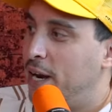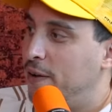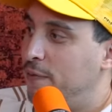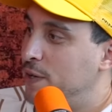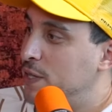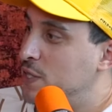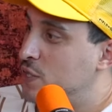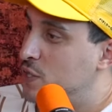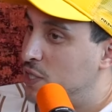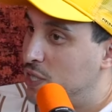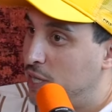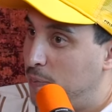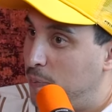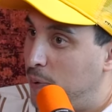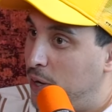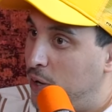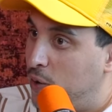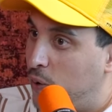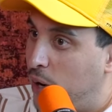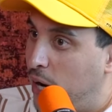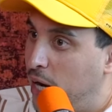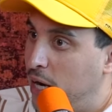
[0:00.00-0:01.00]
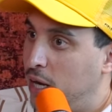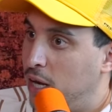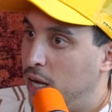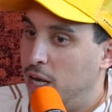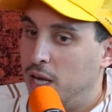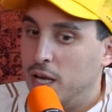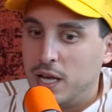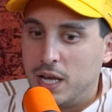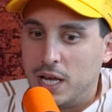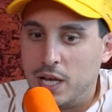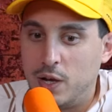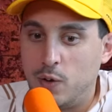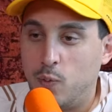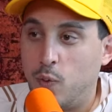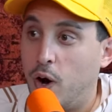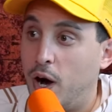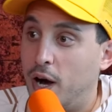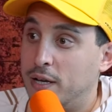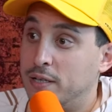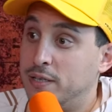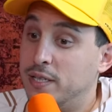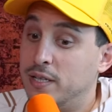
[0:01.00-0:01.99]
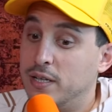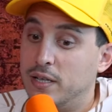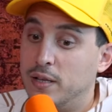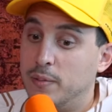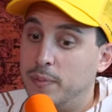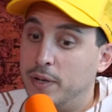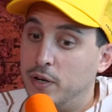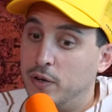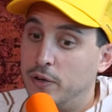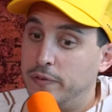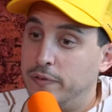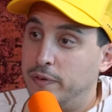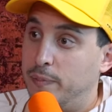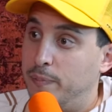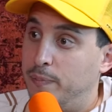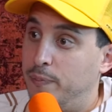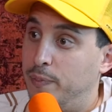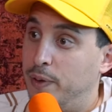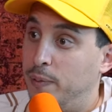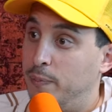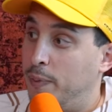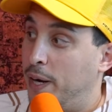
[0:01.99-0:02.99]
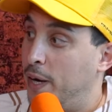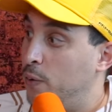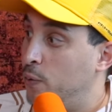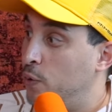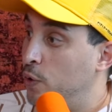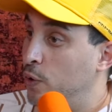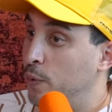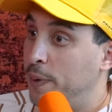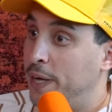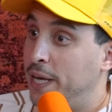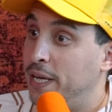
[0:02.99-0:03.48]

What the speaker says: him out of his sleeping crate. He walks into the middle of the in my room.